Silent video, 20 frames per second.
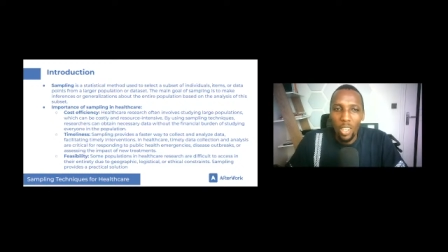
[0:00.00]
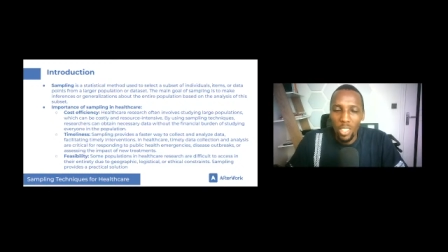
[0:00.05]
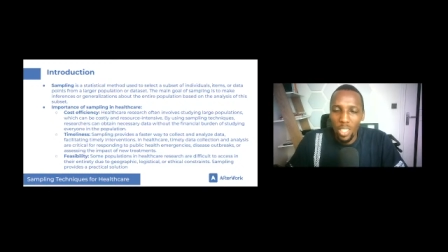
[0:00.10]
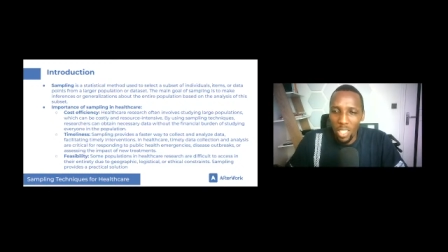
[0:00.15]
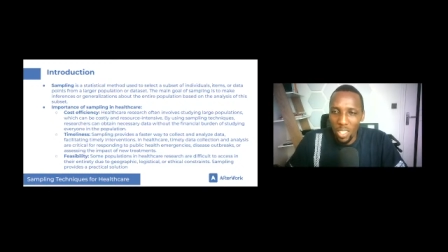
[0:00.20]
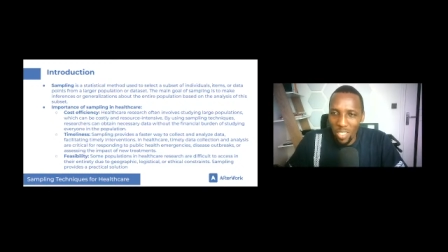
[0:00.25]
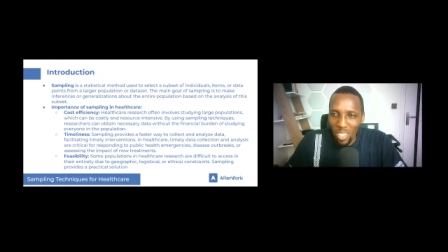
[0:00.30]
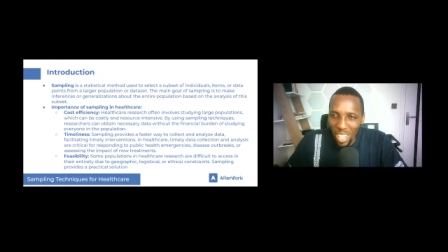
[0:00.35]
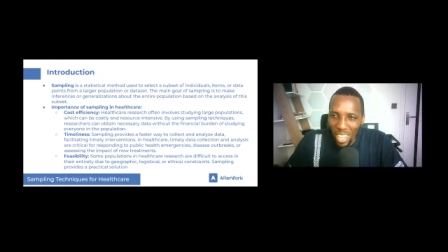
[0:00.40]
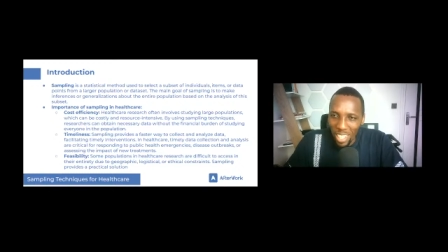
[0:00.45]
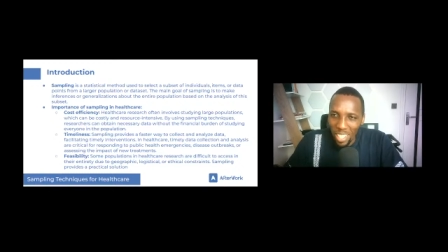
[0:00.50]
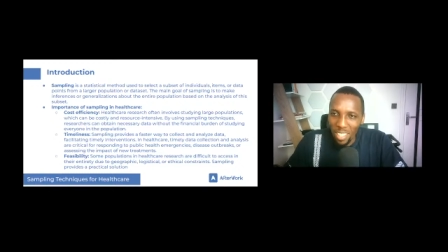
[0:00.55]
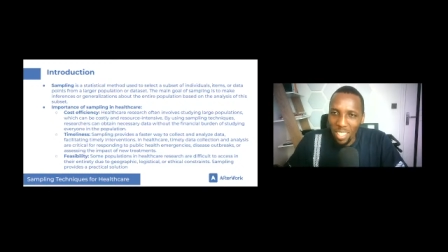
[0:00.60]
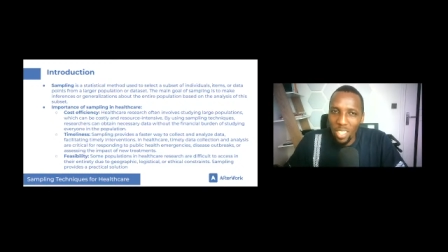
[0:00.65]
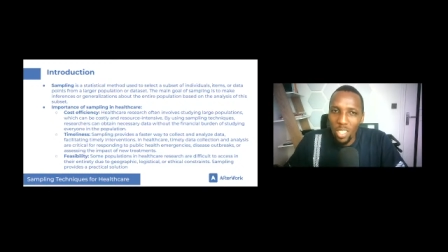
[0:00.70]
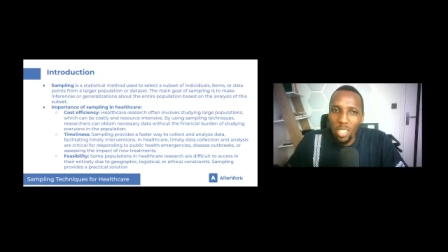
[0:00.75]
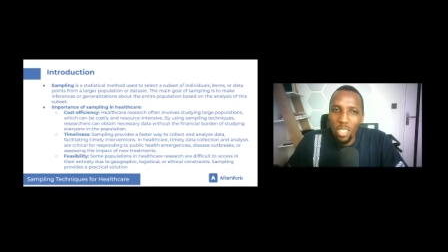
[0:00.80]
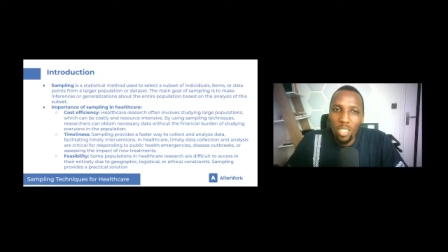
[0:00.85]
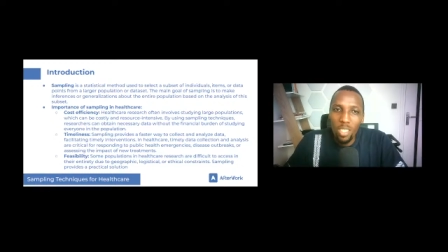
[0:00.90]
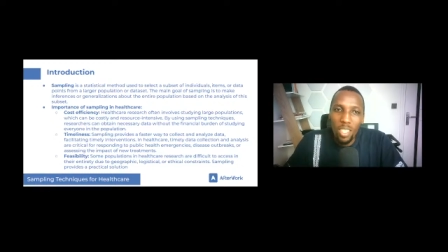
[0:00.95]
or
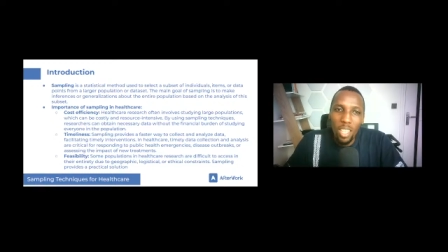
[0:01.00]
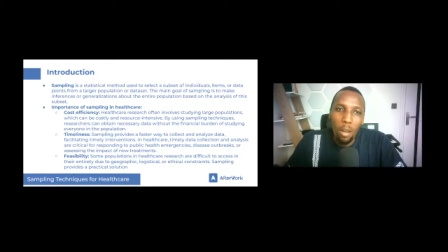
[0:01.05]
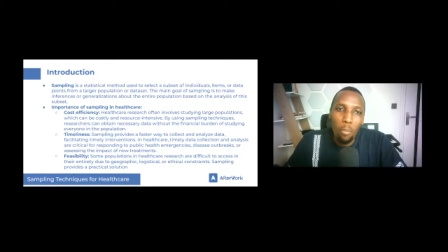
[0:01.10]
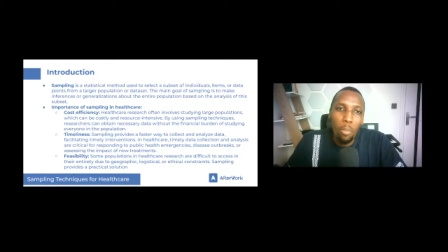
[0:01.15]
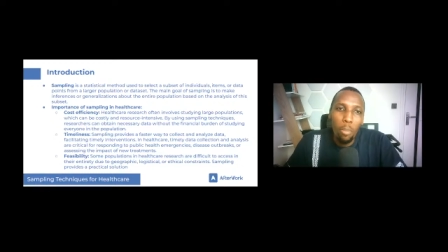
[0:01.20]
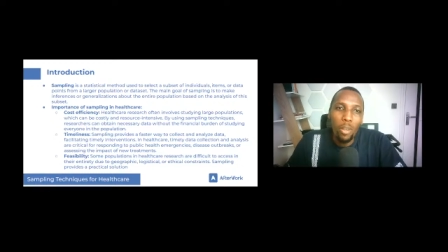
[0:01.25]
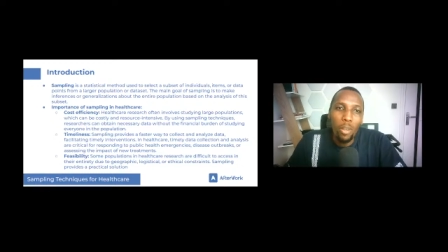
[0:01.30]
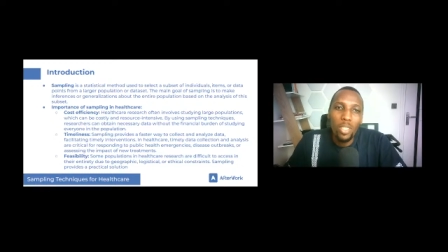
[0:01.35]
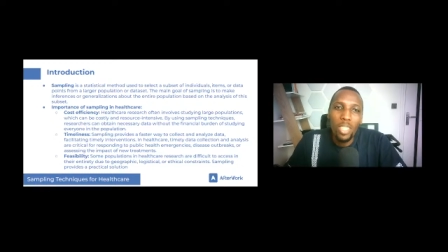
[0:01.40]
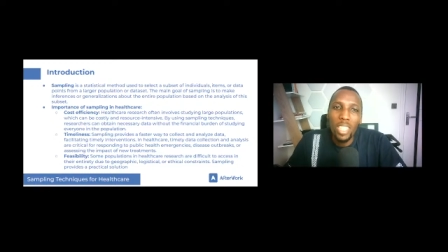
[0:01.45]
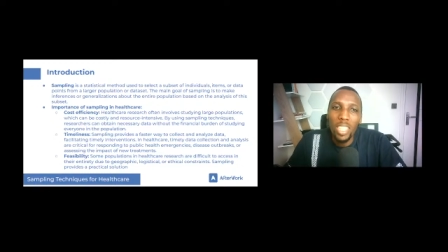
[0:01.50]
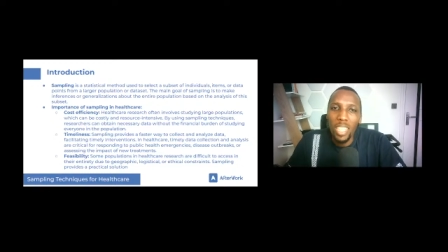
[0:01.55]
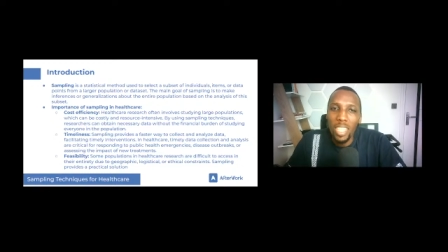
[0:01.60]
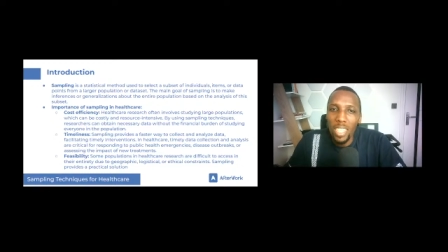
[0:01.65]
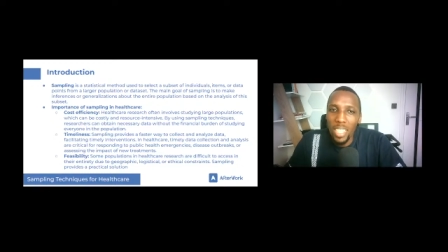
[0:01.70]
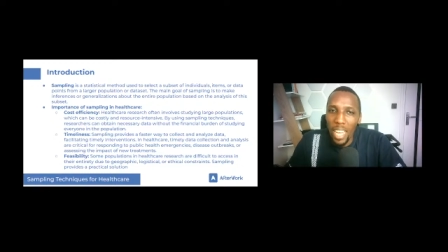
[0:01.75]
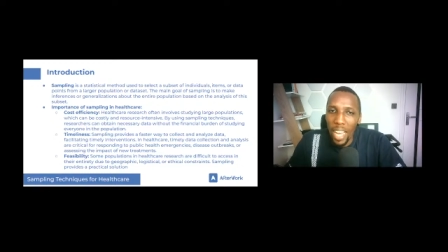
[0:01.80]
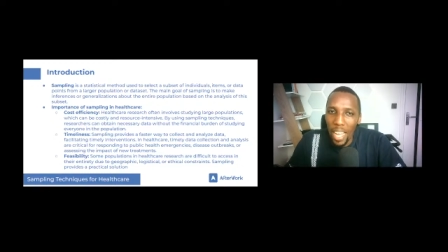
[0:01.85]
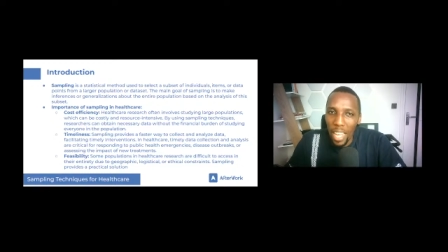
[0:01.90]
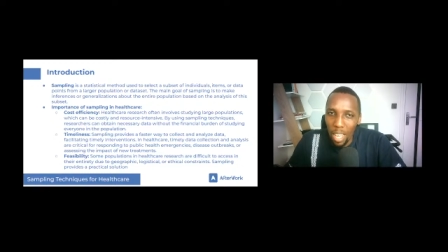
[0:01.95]
generalizations about the
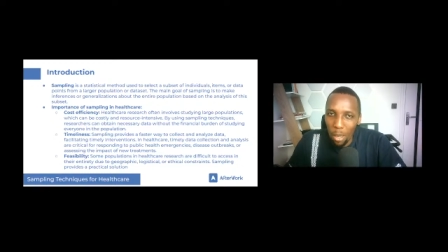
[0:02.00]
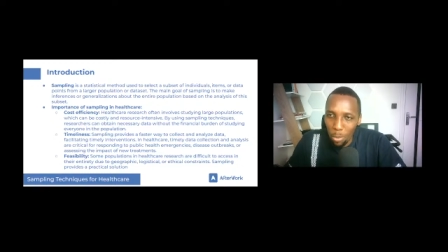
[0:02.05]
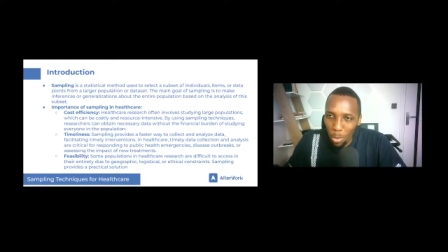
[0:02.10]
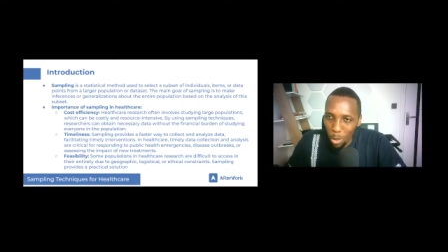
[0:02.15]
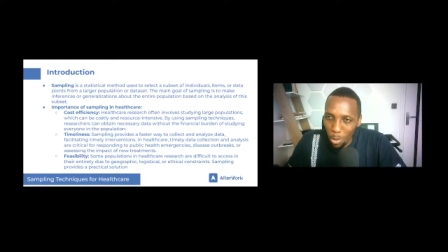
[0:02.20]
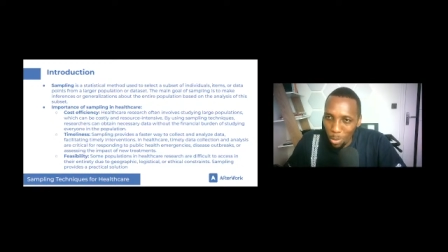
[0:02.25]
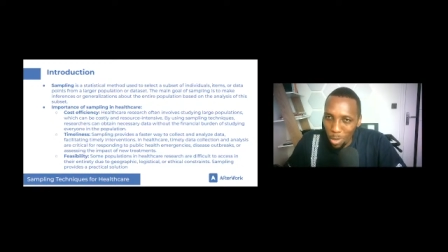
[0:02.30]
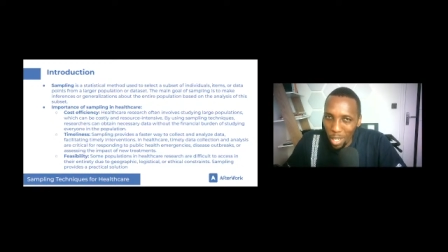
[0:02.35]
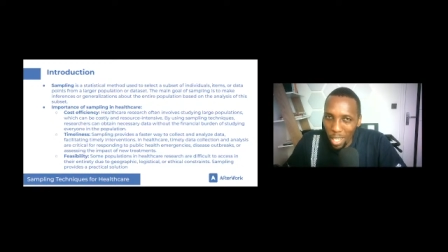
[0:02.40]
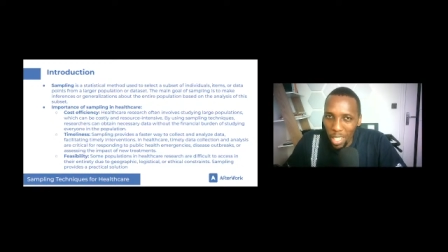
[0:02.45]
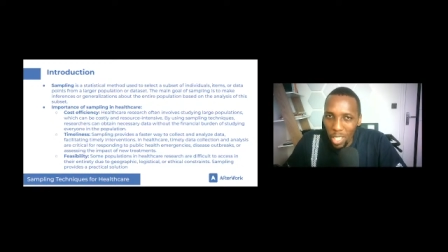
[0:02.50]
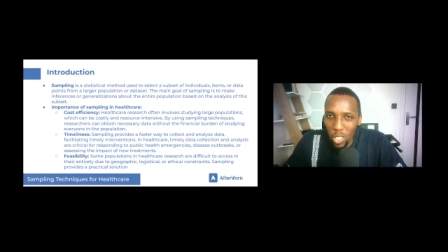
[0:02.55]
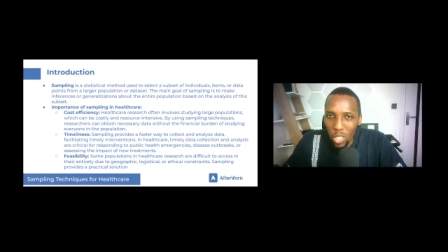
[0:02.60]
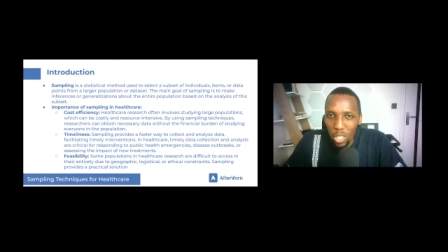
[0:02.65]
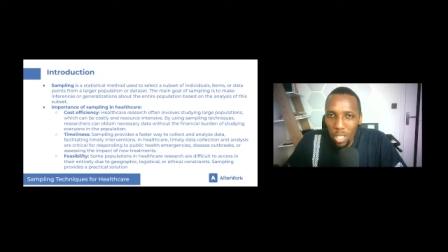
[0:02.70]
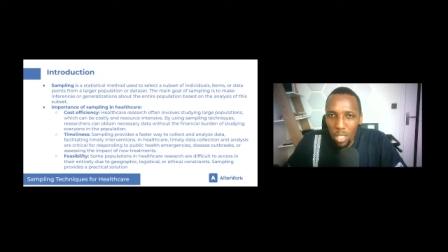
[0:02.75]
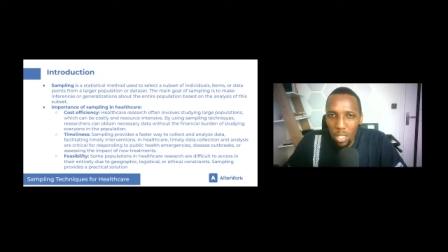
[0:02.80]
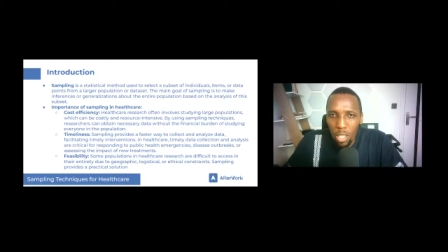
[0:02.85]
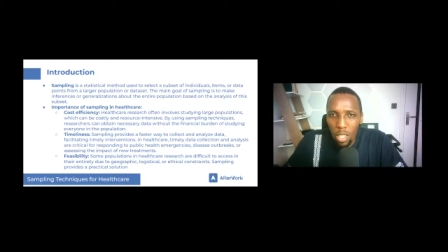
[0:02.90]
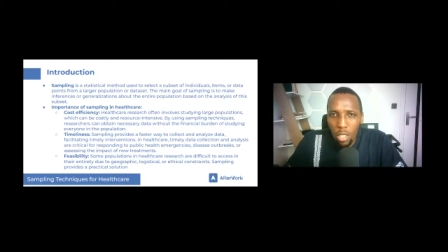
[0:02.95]
entire
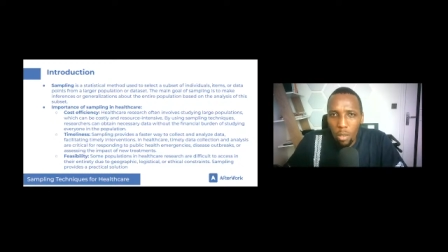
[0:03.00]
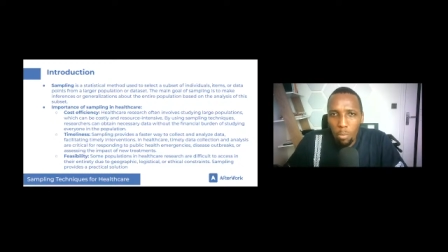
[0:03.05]
population